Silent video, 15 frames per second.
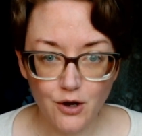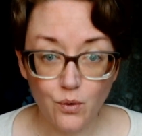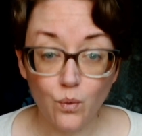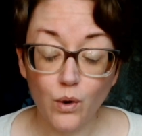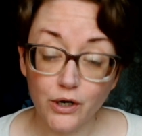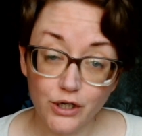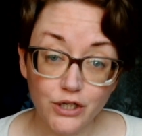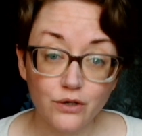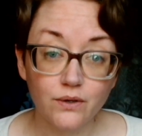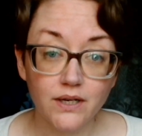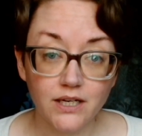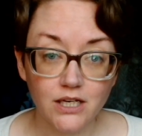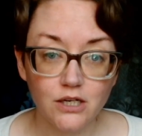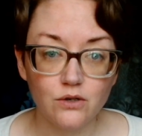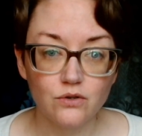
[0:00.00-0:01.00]
What are you
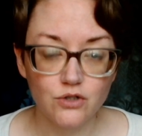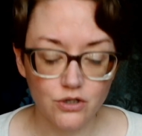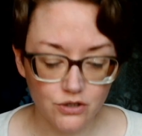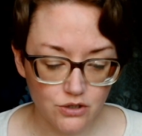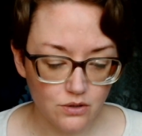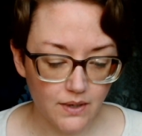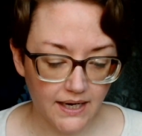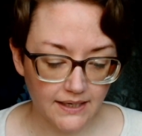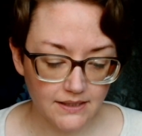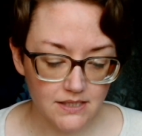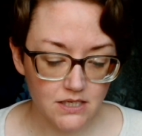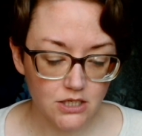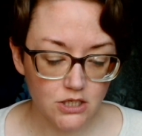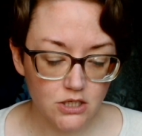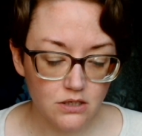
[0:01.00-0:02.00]
going to use your two hands
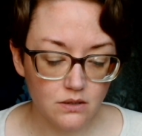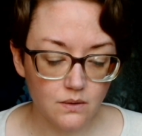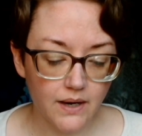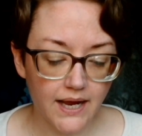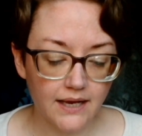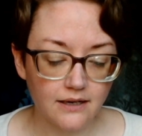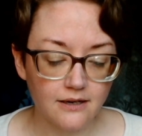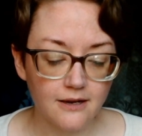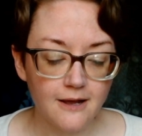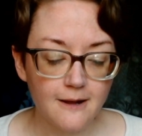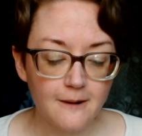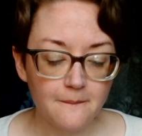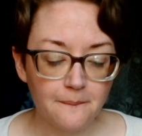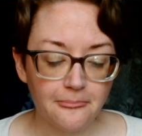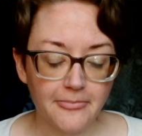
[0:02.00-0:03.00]
to do? And
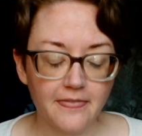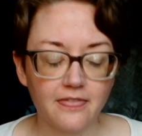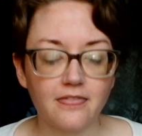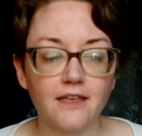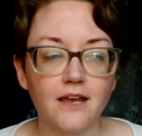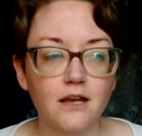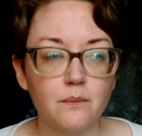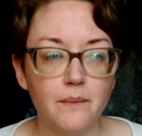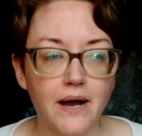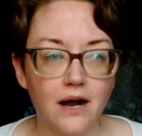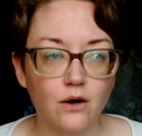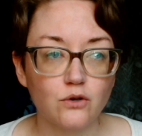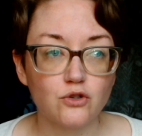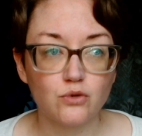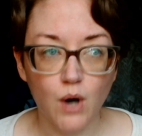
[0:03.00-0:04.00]
the thing
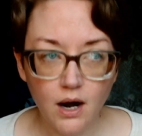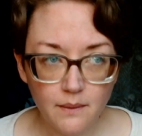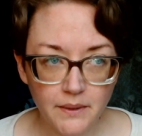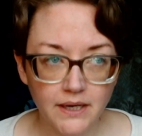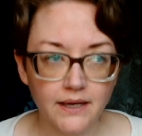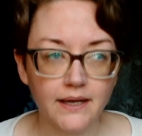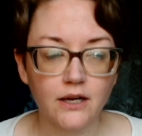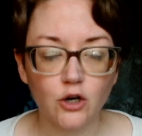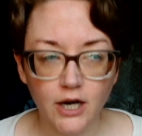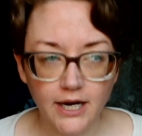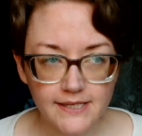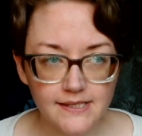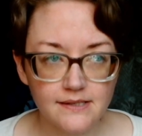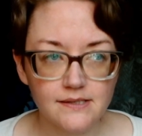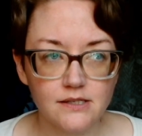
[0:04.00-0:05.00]
about drama and
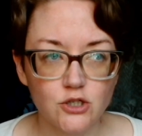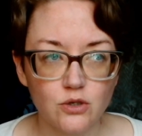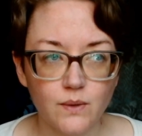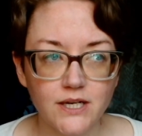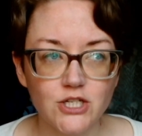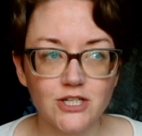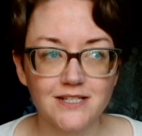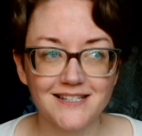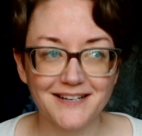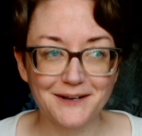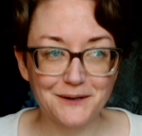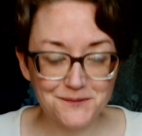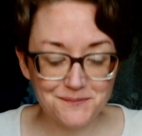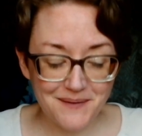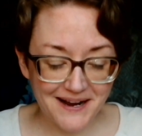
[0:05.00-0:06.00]
crisis situations, it
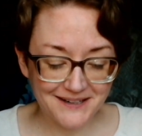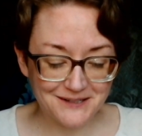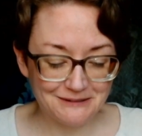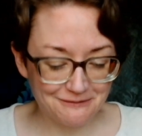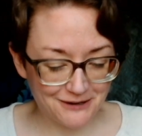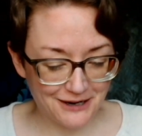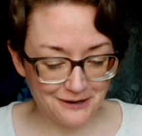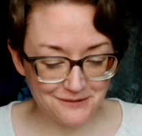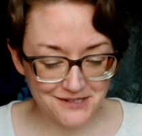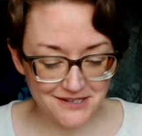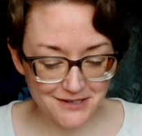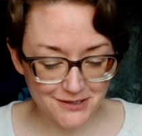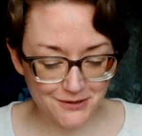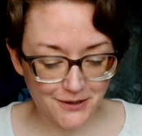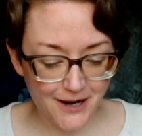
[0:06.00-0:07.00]
goes back to what I was
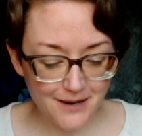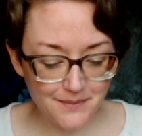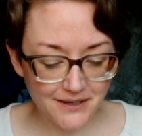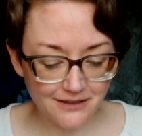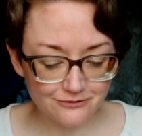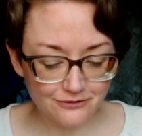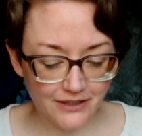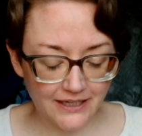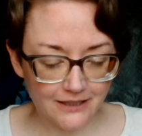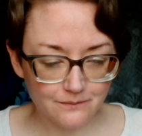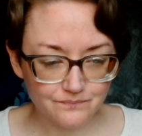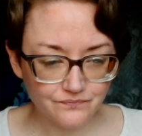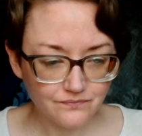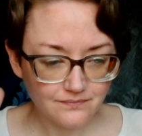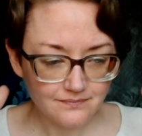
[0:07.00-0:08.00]
describing of like,
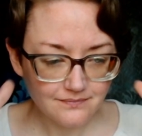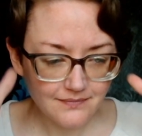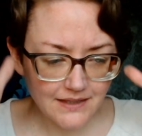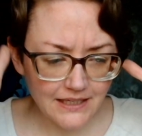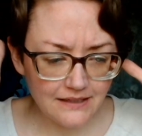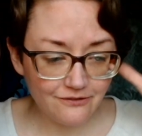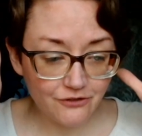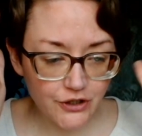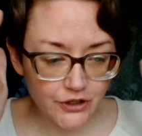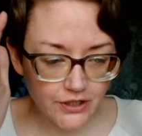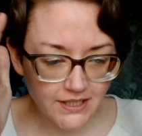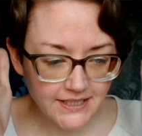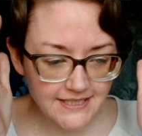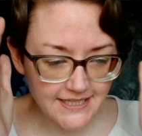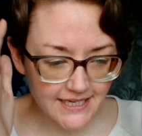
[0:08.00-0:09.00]
if your
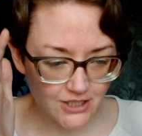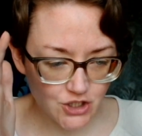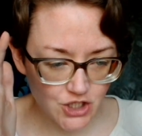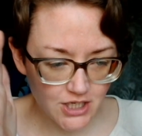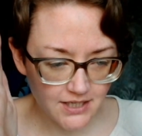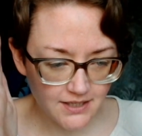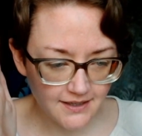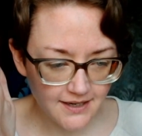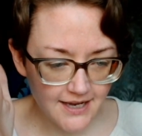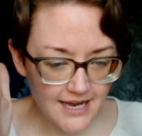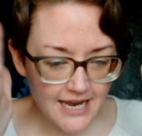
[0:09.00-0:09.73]
attention